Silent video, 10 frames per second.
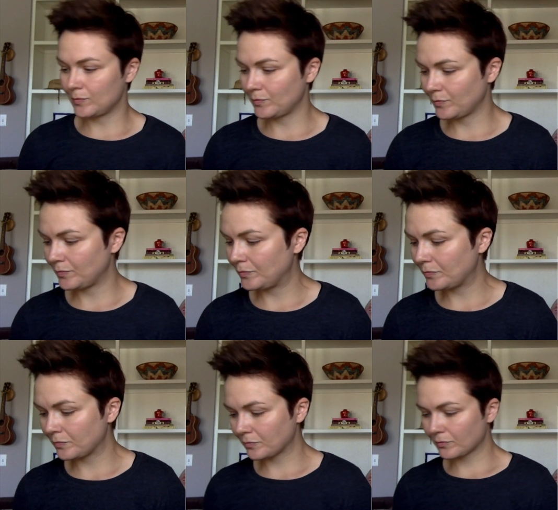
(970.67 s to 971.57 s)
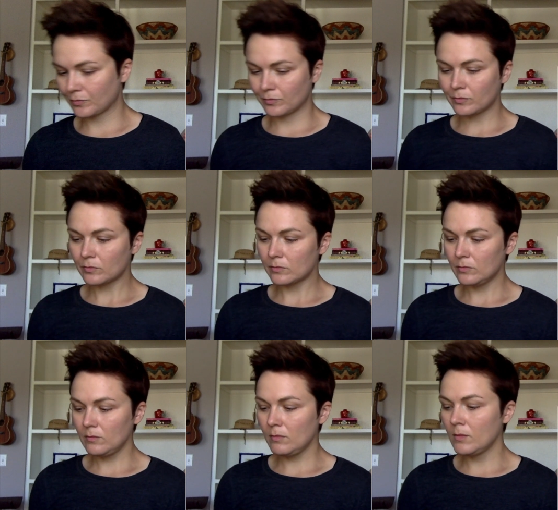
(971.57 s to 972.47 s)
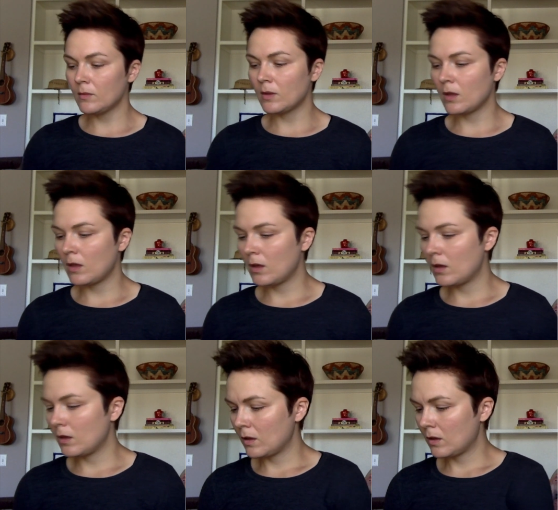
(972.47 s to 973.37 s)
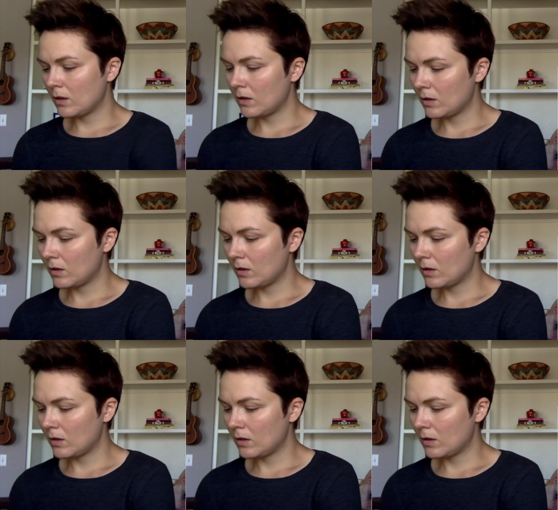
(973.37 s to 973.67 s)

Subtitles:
Nobody speaks.